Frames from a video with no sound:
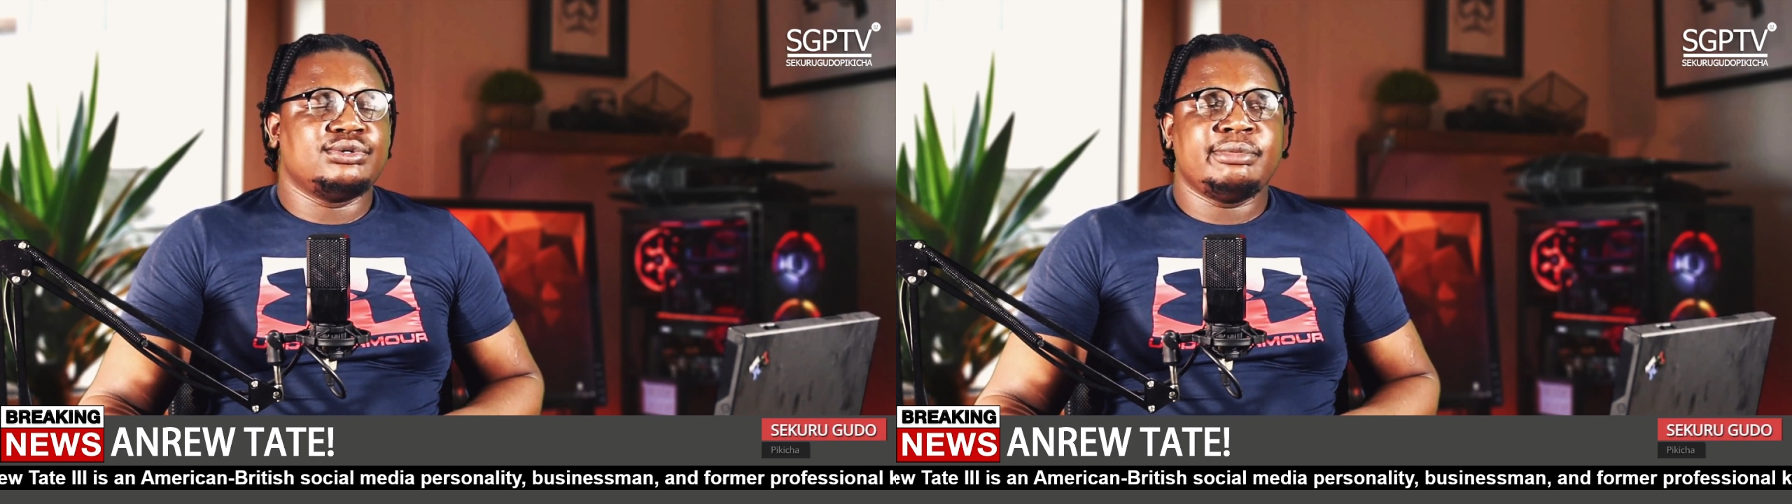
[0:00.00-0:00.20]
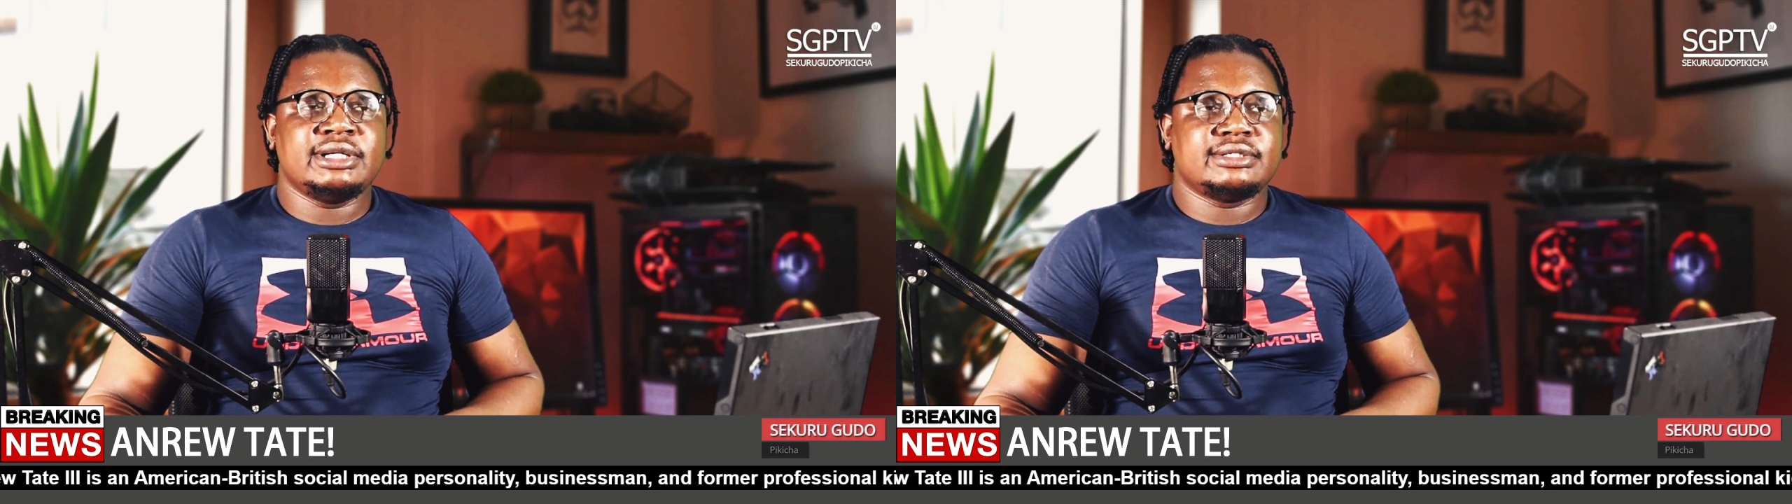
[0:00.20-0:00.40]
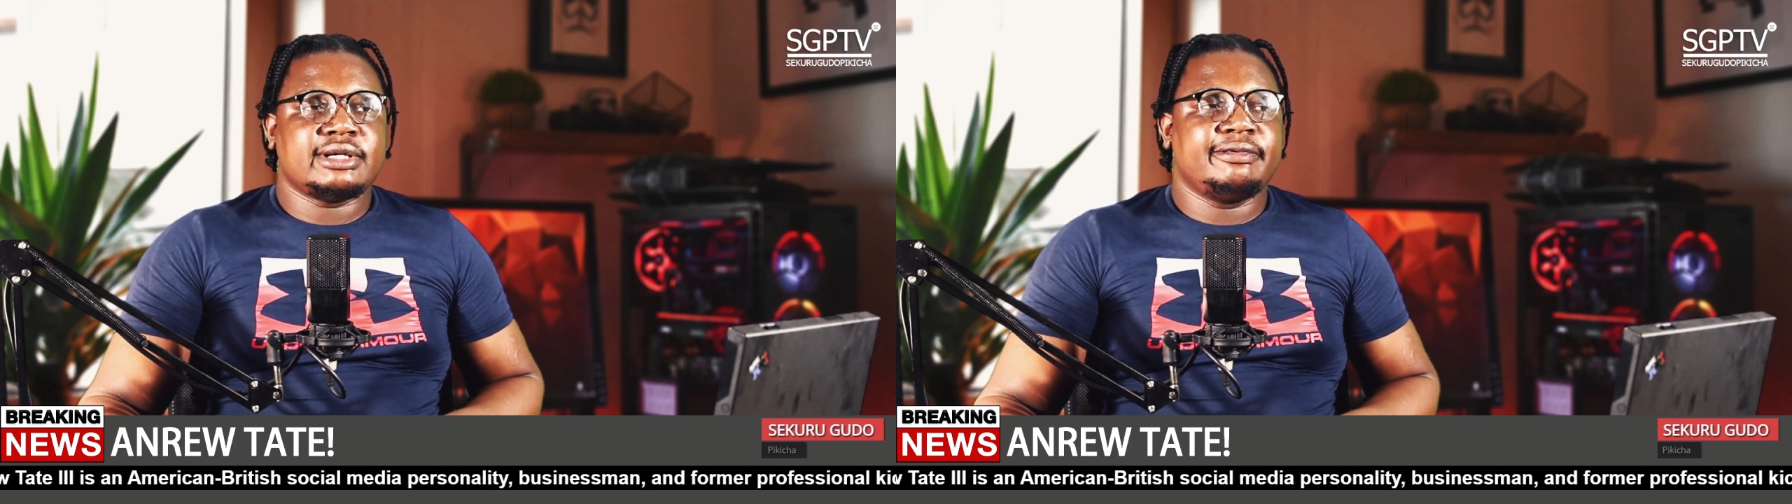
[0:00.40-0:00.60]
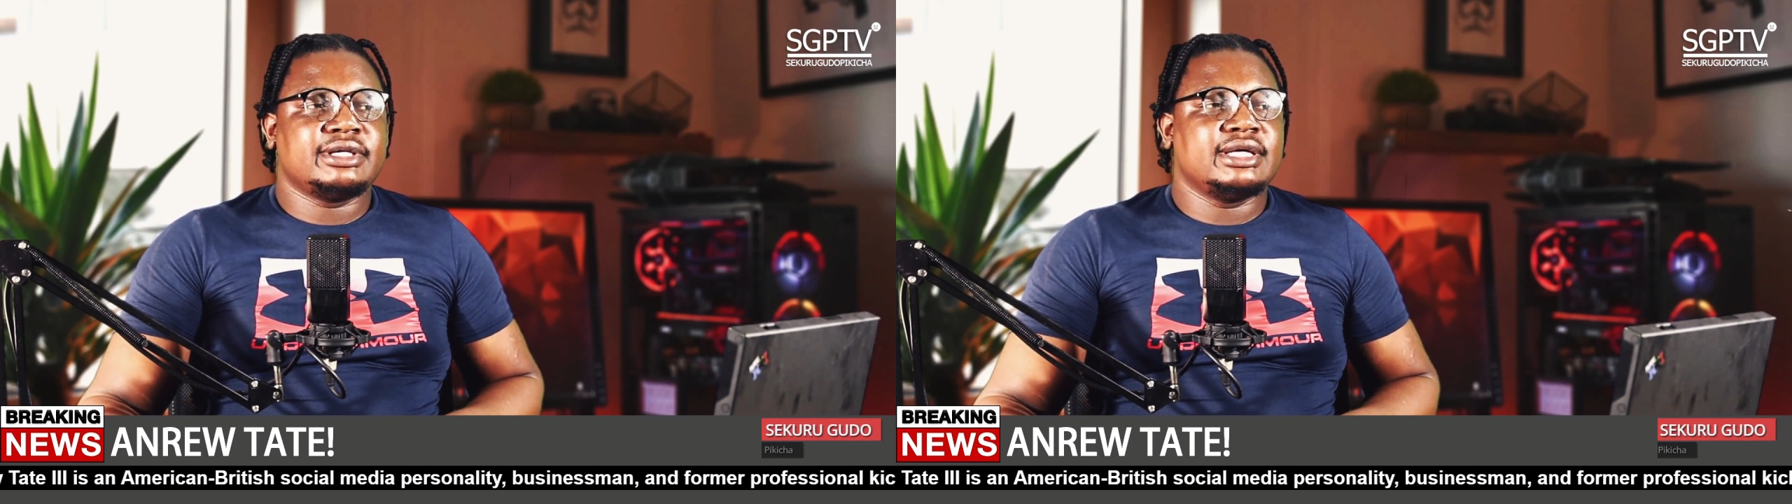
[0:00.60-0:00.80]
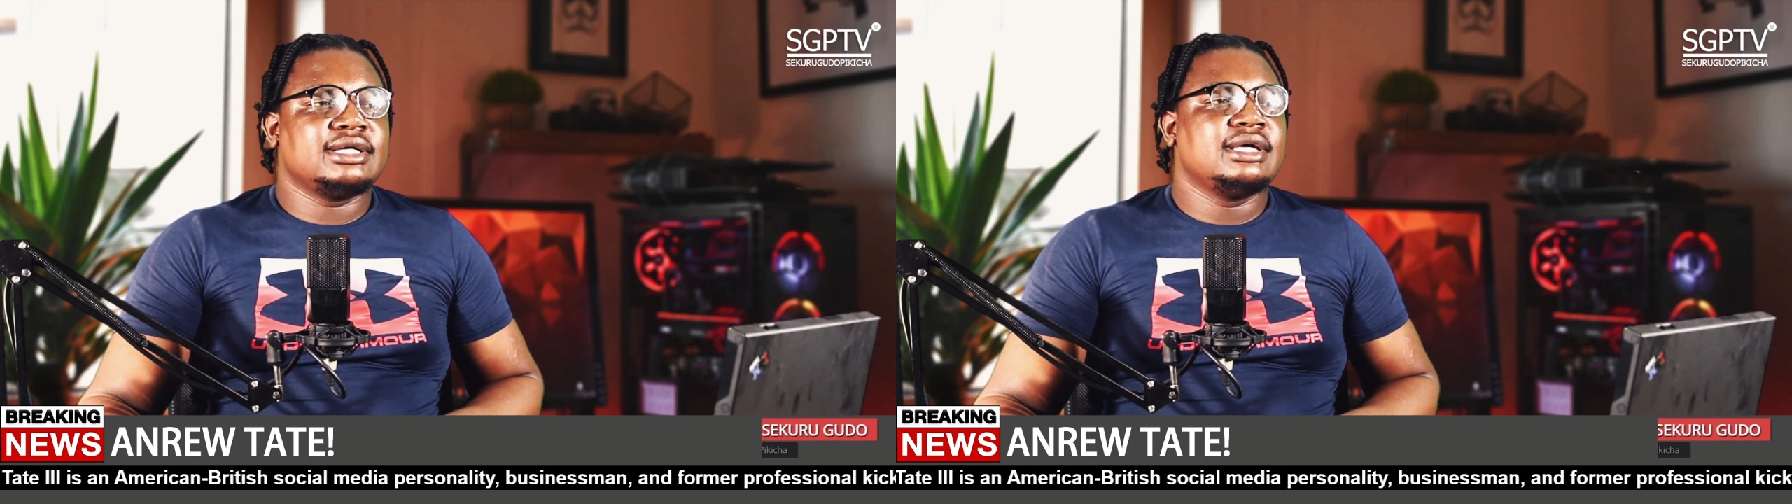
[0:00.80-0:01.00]
human
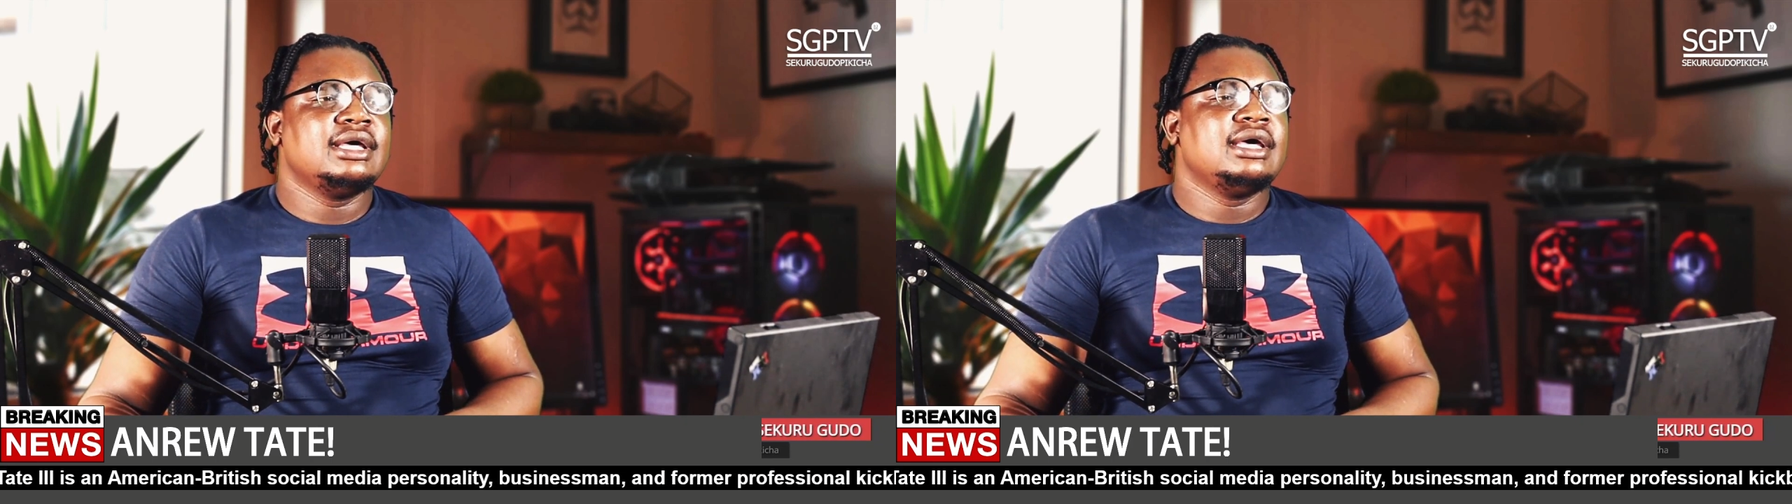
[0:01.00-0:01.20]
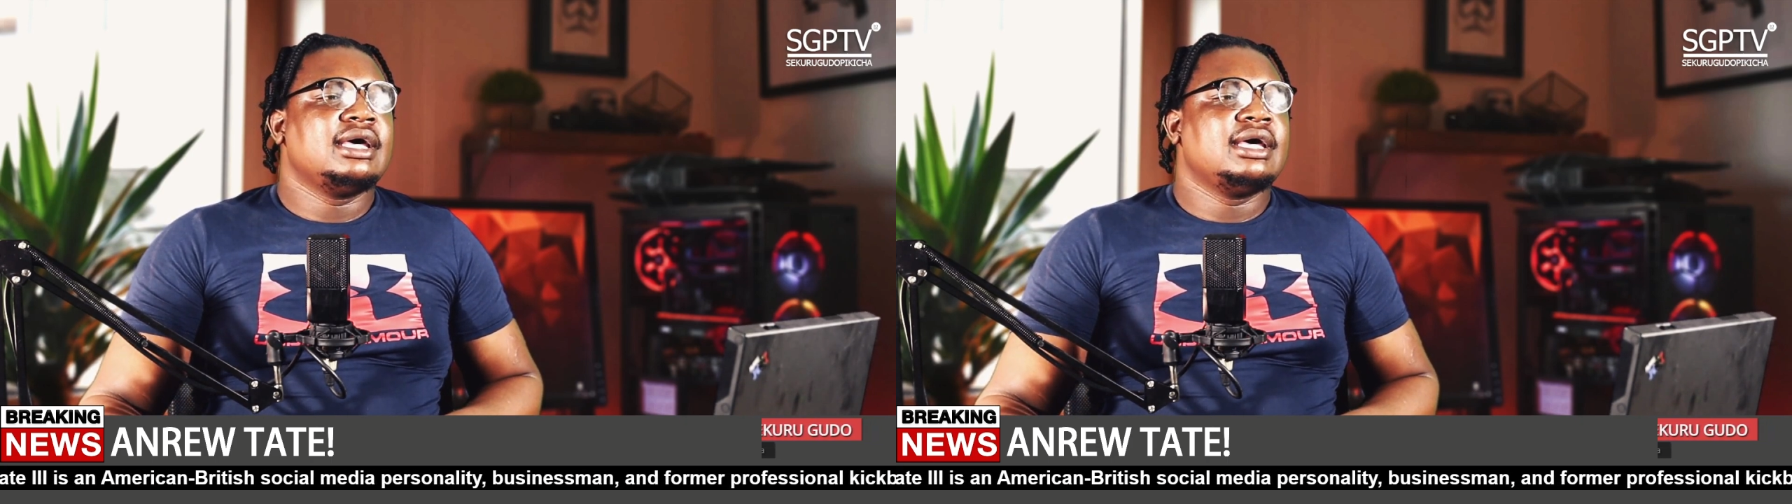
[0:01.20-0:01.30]
trafficking,